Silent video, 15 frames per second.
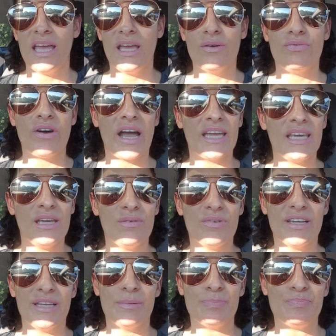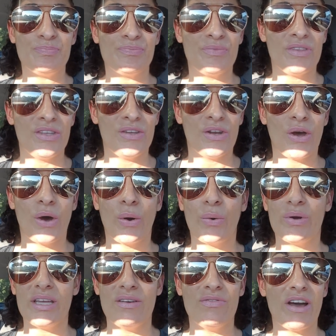If I even, you
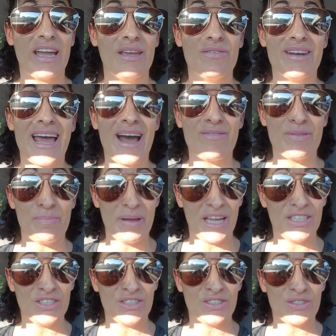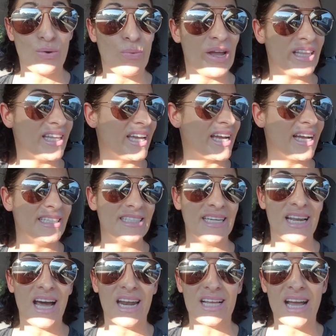know, if I even have the patience to wait like I
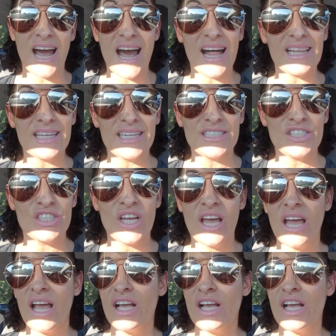did out of college.